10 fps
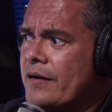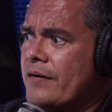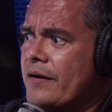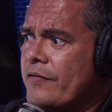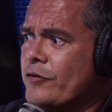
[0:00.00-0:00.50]

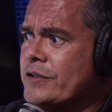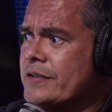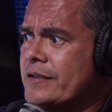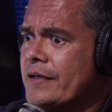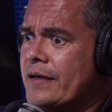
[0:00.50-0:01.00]
Like for
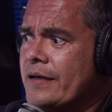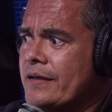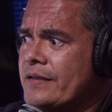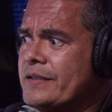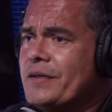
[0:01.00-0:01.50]
instance,
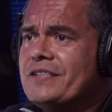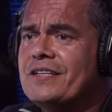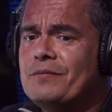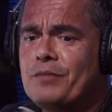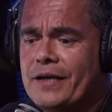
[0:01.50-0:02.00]
I see my
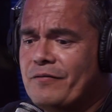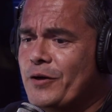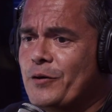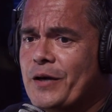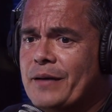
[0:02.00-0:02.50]
son playing
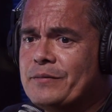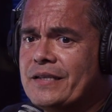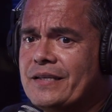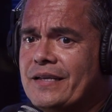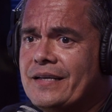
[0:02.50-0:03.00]
video
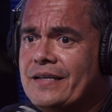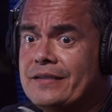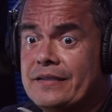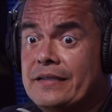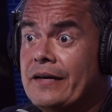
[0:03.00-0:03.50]
games, and
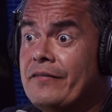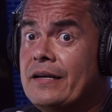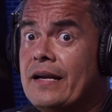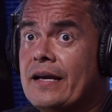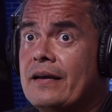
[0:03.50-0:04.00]
he's
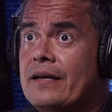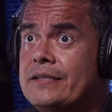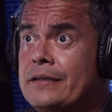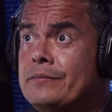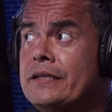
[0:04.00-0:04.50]
having
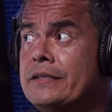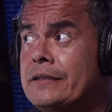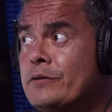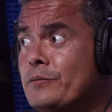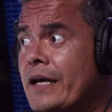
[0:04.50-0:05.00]
he
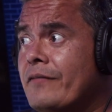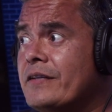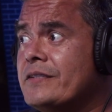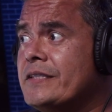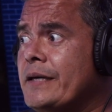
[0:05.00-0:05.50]
seems to be
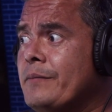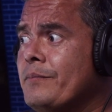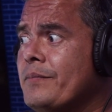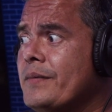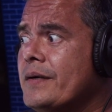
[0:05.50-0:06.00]
having the
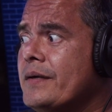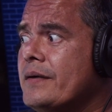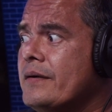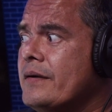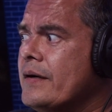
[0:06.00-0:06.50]
same
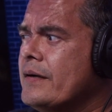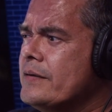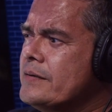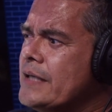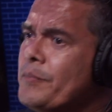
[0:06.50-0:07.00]

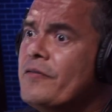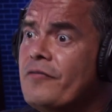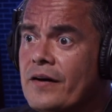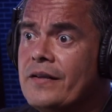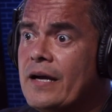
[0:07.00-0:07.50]
type of
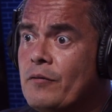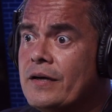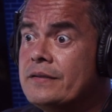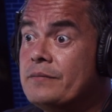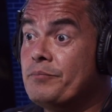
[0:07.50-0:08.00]
fun that I
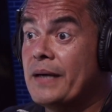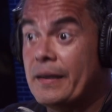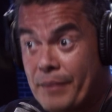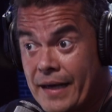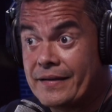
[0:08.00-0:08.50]
was.
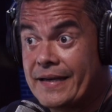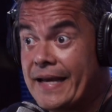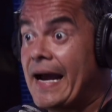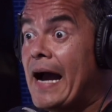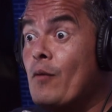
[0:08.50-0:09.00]
But back in the
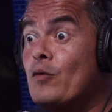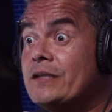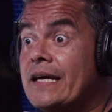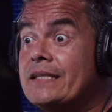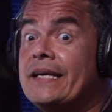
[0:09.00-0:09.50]
day, I
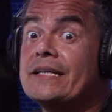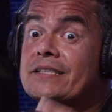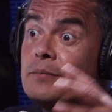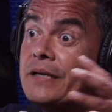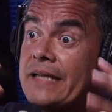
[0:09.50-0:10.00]
was actually
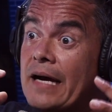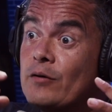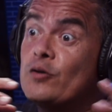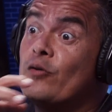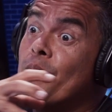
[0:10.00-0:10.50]
at somebody's
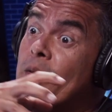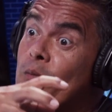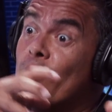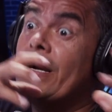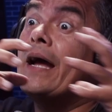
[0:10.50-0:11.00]
house, or
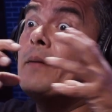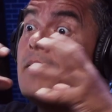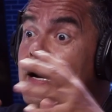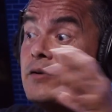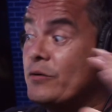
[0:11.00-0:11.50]
people were at
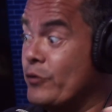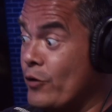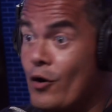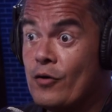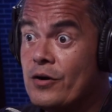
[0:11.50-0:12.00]
my house, and we
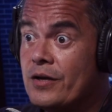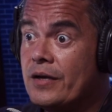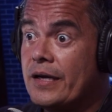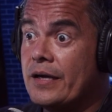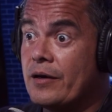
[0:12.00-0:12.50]
were all
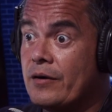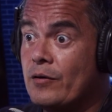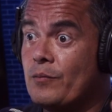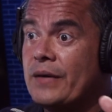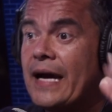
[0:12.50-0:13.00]
in a
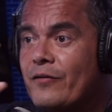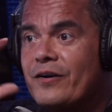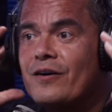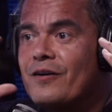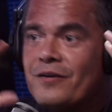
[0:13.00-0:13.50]
group. Now
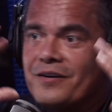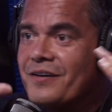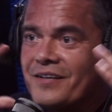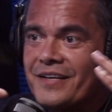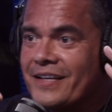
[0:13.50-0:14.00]
they're all
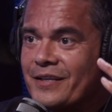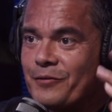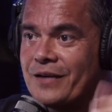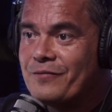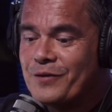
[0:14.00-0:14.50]

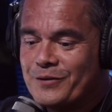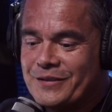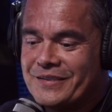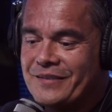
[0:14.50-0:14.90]
connected with headphones.